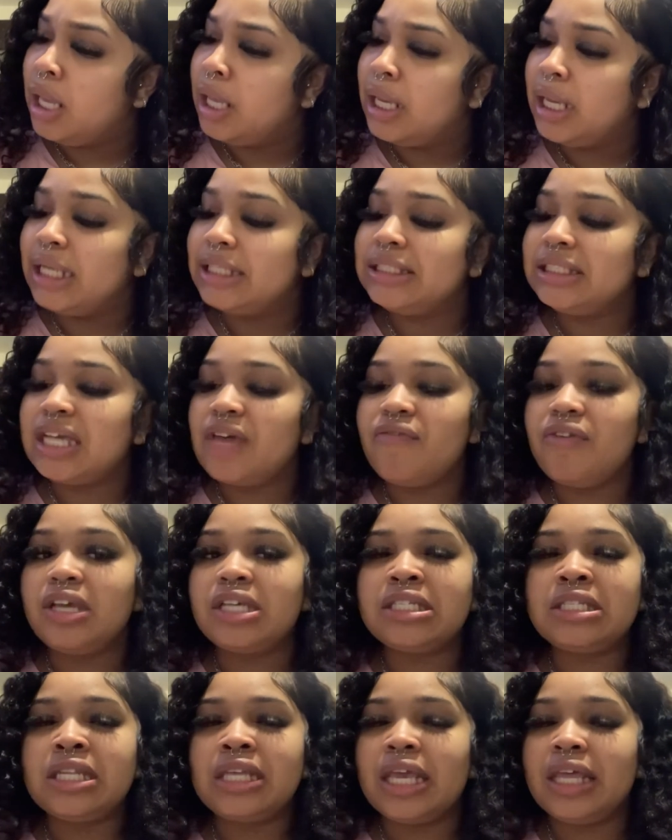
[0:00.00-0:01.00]
It's giving
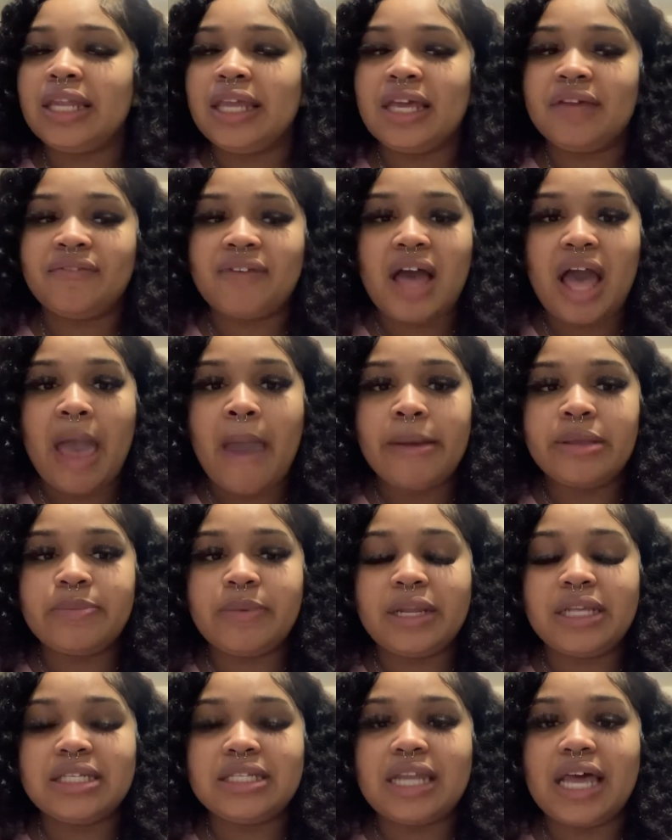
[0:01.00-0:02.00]
sneaky link vibes,
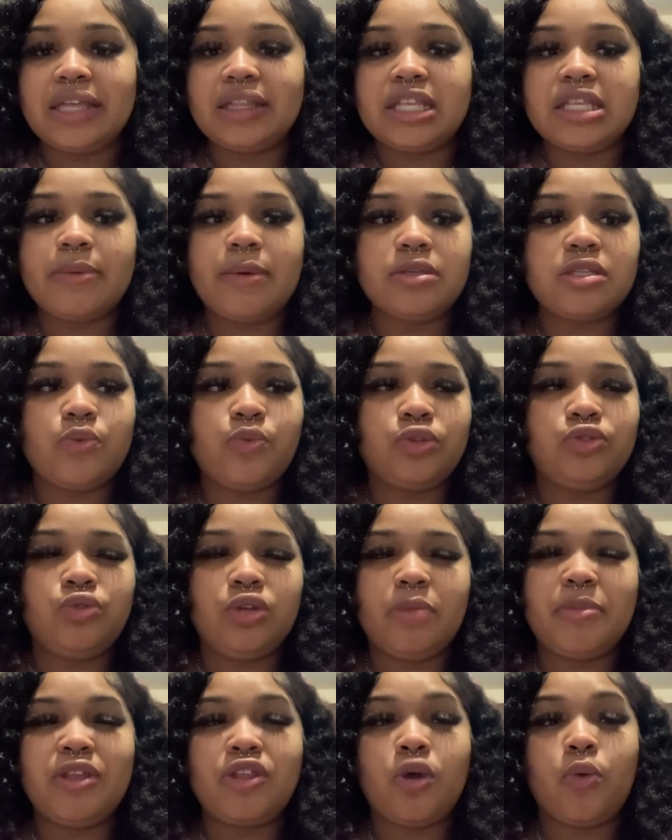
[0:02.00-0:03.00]
but it's like this person wants you
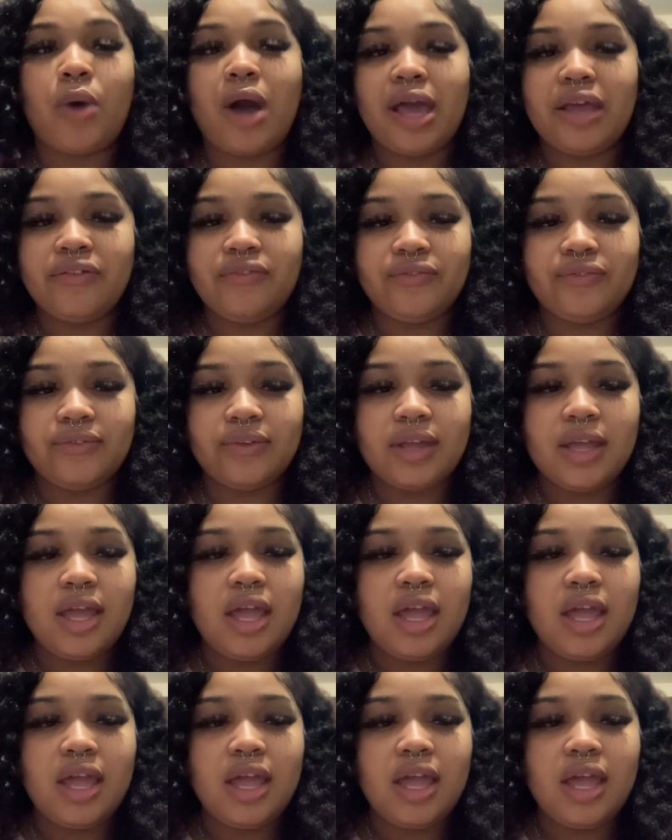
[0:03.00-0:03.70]
to be their wife,